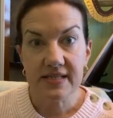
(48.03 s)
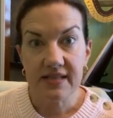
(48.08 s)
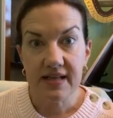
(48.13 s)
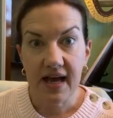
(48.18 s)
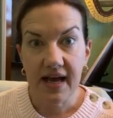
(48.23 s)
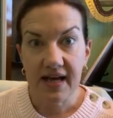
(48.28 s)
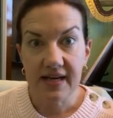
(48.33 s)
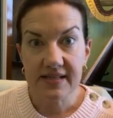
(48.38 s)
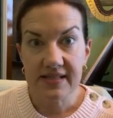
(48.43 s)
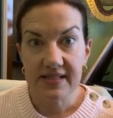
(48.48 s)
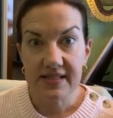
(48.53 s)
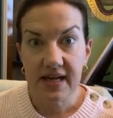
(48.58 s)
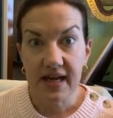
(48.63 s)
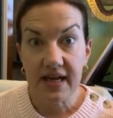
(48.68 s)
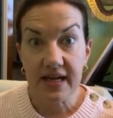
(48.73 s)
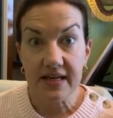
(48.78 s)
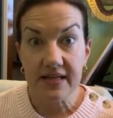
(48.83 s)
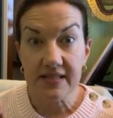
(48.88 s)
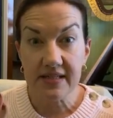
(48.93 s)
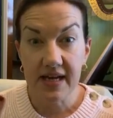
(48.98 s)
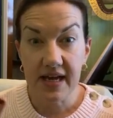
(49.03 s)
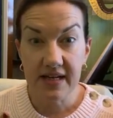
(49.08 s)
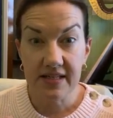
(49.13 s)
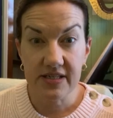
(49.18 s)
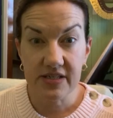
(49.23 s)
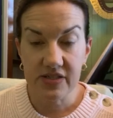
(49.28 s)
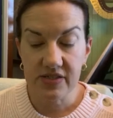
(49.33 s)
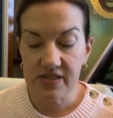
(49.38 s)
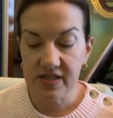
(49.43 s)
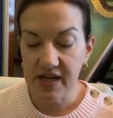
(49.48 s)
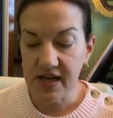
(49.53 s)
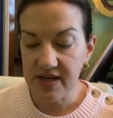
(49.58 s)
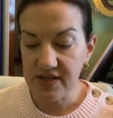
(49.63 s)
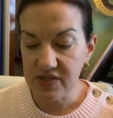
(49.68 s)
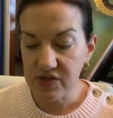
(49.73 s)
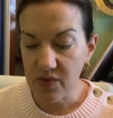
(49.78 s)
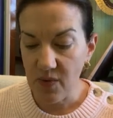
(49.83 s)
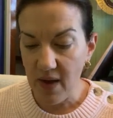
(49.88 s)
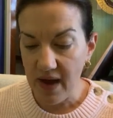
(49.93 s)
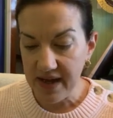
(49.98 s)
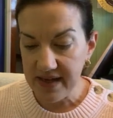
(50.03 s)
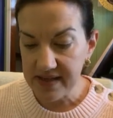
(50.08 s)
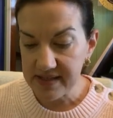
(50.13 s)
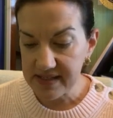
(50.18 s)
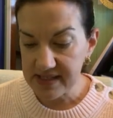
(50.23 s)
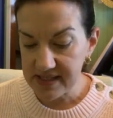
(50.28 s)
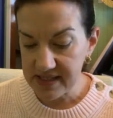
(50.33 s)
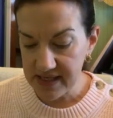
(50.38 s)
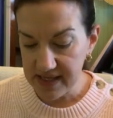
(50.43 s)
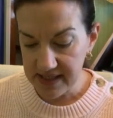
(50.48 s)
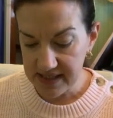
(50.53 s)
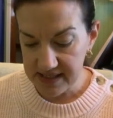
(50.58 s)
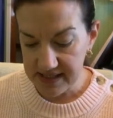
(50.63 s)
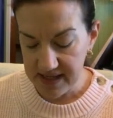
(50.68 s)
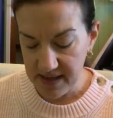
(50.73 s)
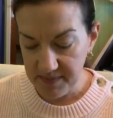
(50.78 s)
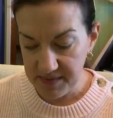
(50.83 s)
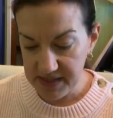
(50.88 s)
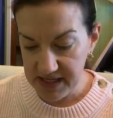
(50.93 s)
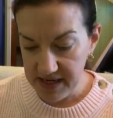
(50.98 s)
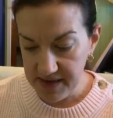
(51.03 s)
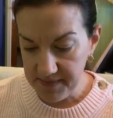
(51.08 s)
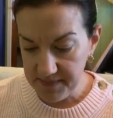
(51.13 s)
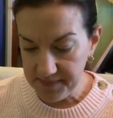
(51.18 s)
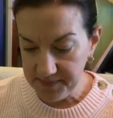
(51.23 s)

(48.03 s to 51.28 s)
I had to sign twice to accept it.